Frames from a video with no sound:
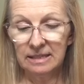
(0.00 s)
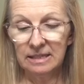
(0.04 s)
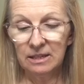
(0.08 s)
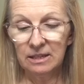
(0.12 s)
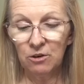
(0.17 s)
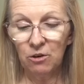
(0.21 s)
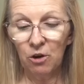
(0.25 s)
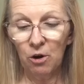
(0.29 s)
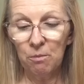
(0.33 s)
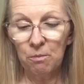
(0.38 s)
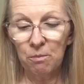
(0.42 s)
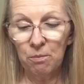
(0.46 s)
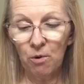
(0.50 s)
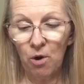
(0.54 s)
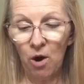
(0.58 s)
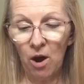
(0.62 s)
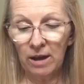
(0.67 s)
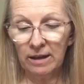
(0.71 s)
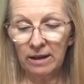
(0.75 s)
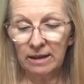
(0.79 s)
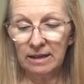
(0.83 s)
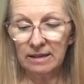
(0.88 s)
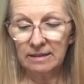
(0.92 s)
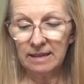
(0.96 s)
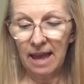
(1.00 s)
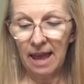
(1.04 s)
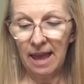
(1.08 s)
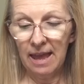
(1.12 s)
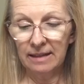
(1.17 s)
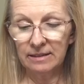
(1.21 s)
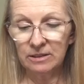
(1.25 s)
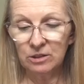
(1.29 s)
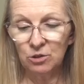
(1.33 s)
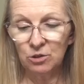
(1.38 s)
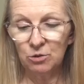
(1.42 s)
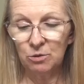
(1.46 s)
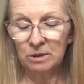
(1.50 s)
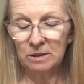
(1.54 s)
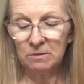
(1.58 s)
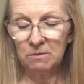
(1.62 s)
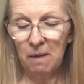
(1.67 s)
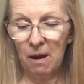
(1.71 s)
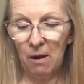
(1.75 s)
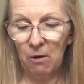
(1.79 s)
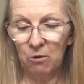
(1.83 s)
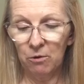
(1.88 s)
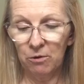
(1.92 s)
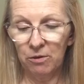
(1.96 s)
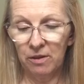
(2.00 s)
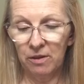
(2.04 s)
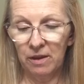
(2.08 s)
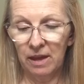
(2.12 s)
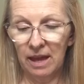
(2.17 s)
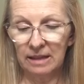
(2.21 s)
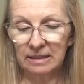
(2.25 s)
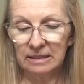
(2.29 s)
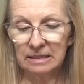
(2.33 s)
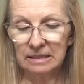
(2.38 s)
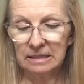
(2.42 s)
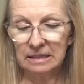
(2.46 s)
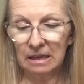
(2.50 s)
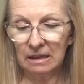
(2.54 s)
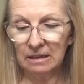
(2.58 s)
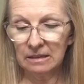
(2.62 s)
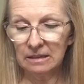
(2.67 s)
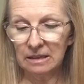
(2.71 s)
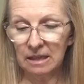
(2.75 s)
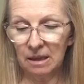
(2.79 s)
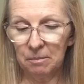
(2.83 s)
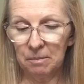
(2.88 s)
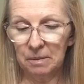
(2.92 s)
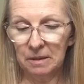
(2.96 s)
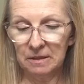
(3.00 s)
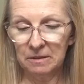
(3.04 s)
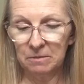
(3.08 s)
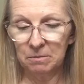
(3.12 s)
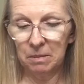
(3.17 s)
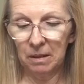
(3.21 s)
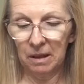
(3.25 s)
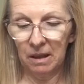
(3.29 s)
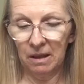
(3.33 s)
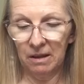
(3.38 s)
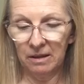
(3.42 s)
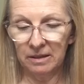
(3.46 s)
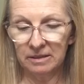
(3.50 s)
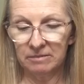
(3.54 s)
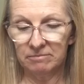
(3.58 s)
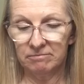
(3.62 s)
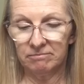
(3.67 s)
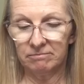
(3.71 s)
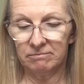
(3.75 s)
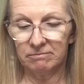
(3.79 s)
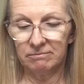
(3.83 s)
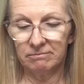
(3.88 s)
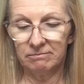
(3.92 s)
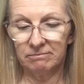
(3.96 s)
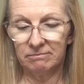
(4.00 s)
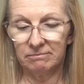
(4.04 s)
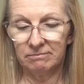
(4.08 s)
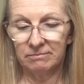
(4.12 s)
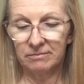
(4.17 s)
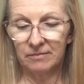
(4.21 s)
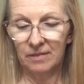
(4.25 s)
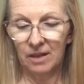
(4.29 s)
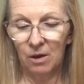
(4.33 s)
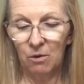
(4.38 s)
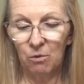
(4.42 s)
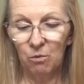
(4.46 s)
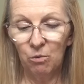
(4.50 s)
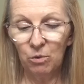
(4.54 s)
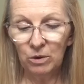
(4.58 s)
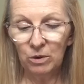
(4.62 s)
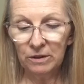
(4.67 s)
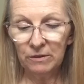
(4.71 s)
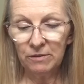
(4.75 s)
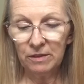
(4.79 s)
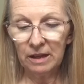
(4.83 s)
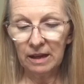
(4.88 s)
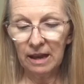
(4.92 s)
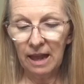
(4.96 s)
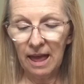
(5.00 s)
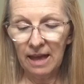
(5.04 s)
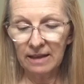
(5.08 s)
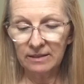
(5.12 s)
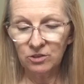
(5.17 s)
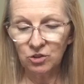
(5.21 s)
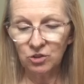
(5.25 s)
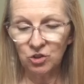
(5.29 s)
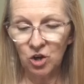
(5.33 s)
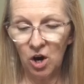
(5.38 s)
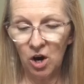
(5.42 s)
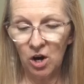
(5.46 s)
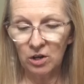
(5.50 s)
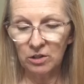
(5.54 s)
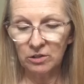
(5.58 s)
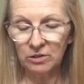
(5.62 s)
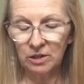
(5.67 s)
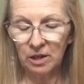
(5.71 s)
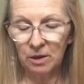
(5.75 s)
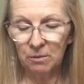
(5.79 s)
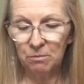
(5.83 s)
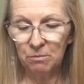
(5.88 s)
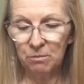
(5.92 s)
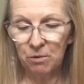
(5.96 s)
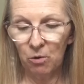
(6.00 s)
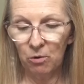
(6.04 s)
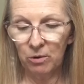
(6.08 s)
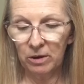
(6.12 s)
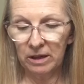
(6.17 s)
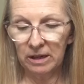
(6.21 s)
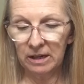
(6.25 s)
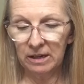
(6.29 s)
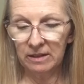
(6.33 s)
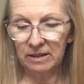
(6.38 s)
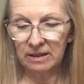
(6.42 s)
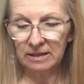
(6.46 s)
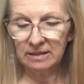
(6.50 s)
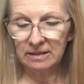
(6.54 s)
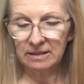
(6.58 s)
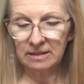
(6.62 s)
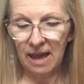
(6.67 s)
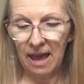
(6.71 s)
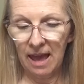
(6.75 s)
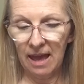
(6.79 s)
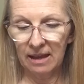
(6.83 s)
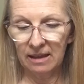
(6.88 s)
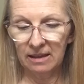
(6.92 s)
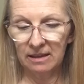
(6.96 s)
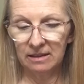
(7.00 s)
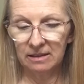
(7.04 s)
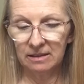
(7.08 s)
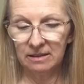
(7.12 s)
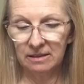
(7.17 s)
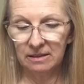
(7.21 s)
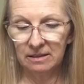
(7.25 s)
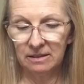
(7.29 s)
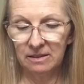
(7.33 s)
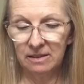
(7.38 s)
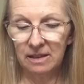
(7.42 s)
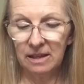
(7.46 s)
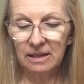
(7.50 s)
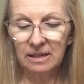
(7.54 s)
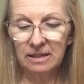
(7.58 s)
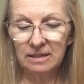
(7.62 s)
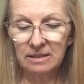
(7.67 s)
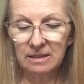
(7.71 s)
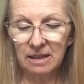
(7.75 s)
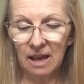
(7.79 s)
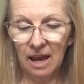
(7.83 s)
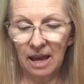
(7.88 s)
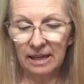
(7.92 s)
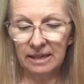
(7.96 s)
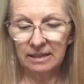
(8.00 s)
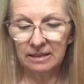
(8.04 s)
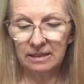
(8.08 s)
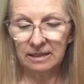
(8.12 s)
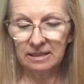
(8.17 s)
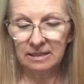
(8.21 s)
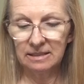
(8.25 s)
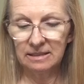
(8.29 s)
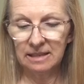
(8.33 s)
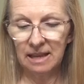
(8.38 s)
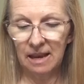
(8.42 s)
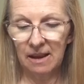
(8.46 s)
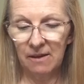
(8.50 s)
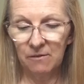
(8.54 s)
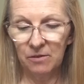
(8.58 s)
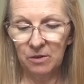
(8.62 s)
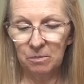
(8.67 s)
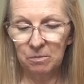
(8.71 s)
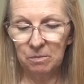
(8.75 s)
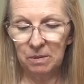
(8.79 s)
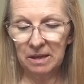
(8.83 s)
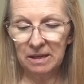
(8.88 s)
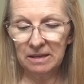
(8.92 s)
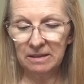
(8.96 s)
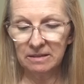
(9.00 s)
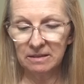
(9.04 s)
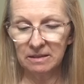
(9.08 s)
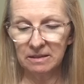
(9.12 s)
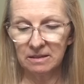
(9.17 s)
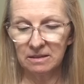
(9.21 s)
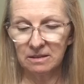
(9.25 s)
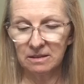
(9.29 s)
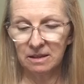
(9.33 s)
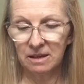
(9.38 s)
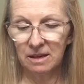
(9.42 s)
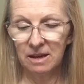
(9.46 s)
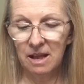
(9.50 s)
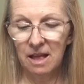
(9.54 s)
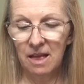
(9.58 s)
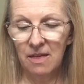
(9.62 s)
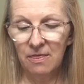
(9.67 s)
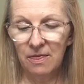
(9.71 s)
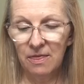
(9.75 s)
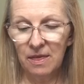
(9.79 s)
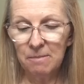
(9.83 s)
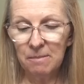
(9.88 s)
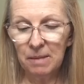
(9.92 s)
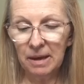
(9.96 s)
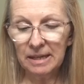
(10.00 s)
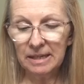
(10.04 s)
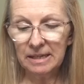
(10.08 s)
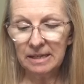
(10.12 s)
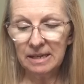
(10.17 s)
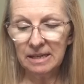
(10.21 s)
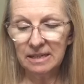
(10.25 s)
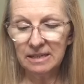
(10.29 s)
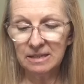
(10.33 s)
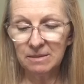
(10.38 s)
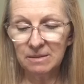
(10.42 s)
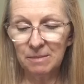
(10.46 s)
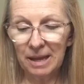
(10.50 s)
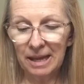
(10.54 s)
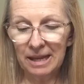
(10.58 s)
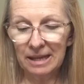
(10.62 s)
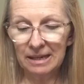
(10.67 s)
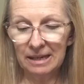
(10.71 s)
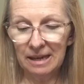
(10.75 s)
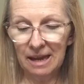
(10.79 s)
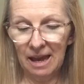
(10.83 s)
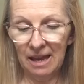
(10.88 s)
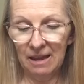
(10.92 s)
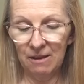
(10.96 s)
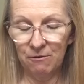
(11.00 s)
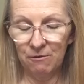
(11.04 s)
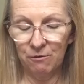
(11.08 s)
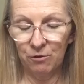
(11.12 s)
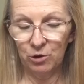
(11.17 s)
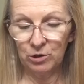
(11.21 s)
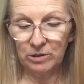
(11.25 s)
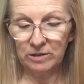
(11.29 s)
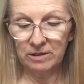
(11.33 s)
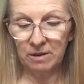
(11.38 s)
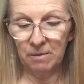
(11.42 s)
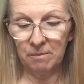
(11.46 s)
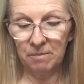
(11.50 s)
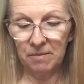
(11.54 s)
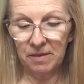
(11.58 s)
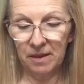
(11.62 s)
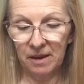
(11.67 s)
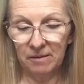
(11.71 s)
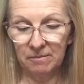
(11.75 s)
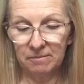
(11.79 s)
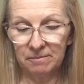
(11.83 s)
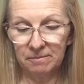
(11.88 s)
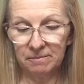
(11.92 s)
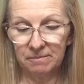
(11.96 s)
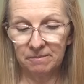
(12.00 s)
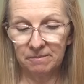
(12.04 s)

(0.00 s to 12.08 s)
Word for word: Zero brought his hands to his mouth and sucked up his blood. One of the glass jars had broken in the sack. They decided to save the pieces. They might need to make a knife or something.